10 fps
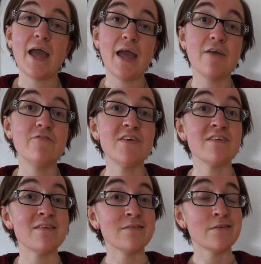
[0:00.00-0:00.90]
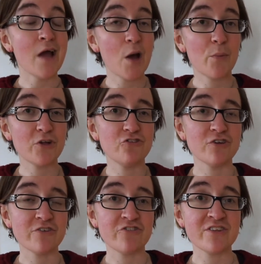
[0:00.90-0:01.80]
If this is not what you're
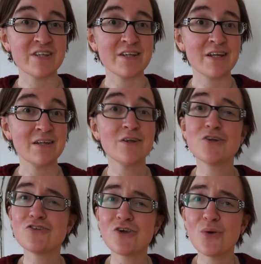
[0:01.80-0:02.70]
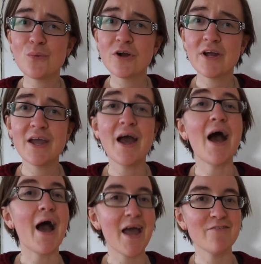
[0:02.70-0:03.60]
interested in, don't worry,
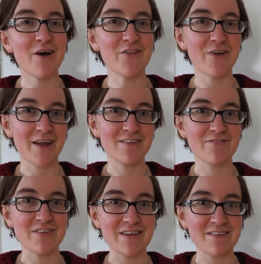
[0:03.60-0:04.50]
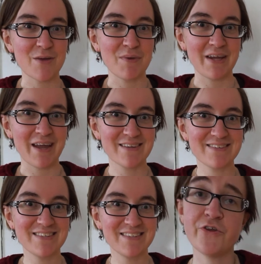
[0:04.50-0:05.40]
I have other activities coming
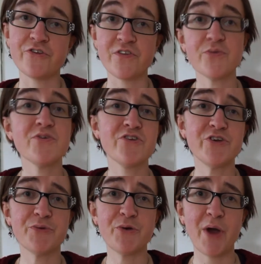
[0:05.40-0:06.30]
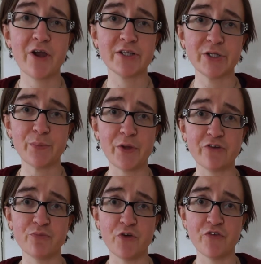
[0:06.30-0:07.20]
next. So this one's going to require a little bit
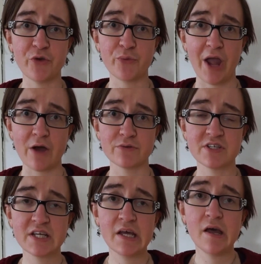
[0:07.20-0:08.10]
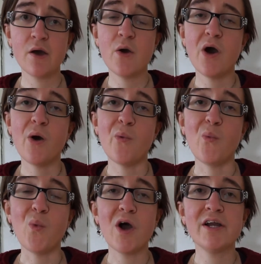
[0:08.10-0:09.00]
of moving around.
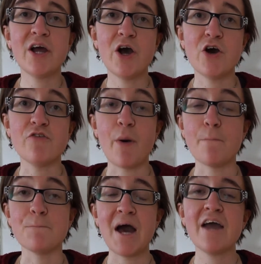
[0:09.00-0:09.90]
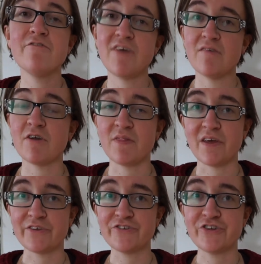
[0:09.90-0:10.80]
One of my favorite
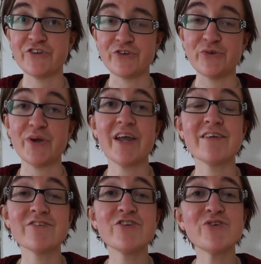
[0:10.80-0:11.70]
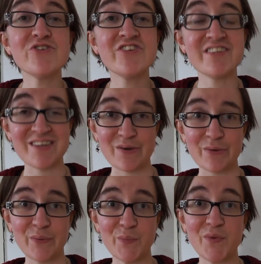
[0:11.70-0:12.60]
things to do is to
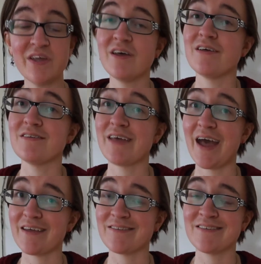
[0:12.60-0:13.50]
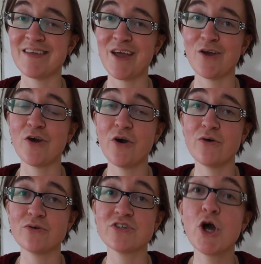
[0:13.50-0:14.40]
steal, because as the saying
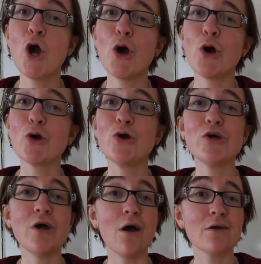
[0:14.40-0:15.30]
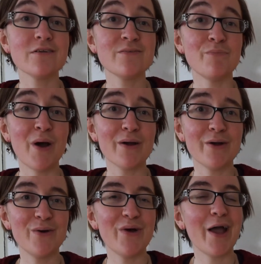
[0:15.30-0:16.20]
goes, good artists
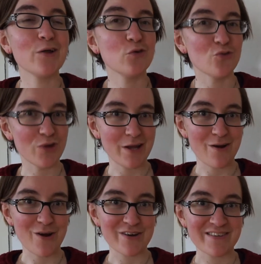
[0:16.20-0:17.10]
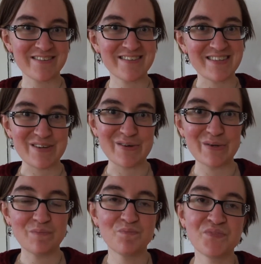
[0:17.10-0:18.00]
borrow and great artists
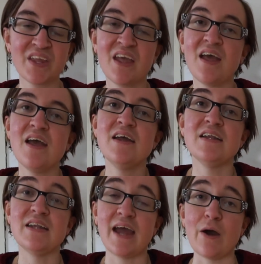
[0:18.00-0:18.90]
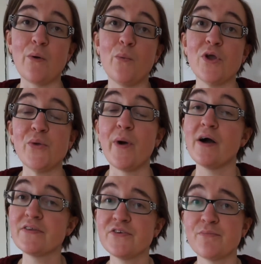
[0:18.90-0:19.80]
steal. Now, what you
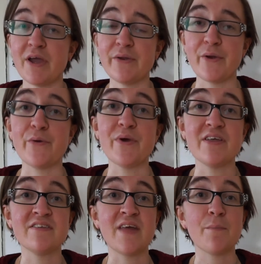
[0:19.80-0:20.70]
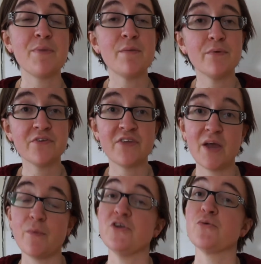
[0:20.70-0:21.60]
also might know is that people say
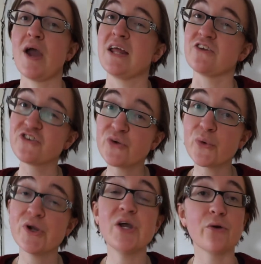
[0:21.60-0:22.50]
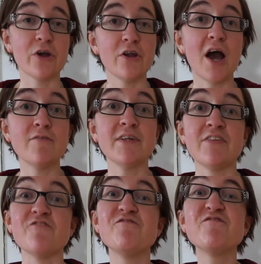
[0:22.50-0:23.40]
when you're writing a story or a novel that
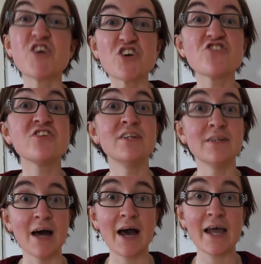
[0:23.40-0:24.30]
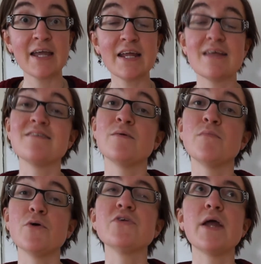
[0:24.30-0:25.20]
the first line is the
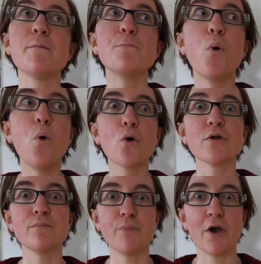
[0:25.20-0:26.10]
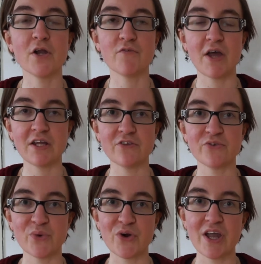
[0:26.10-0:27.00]
most important part of any
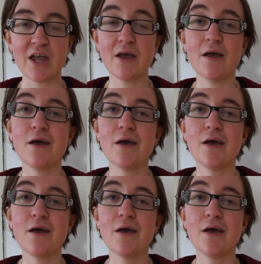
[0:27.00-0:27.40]
story.